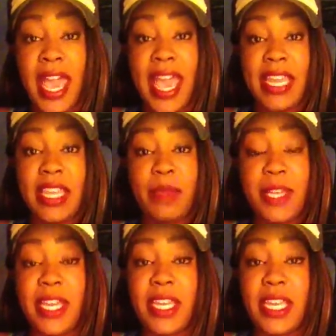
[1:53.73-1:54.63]
and in the
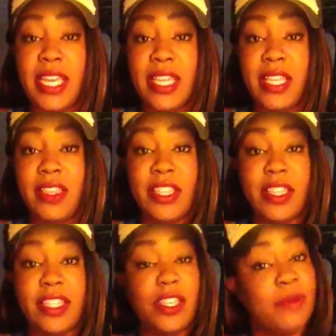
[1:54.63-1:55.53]
beginning
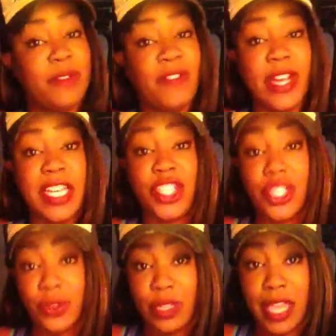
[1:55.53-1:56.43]
it's going to be very
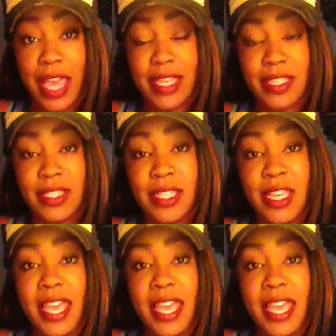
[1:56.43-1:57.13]
generalized,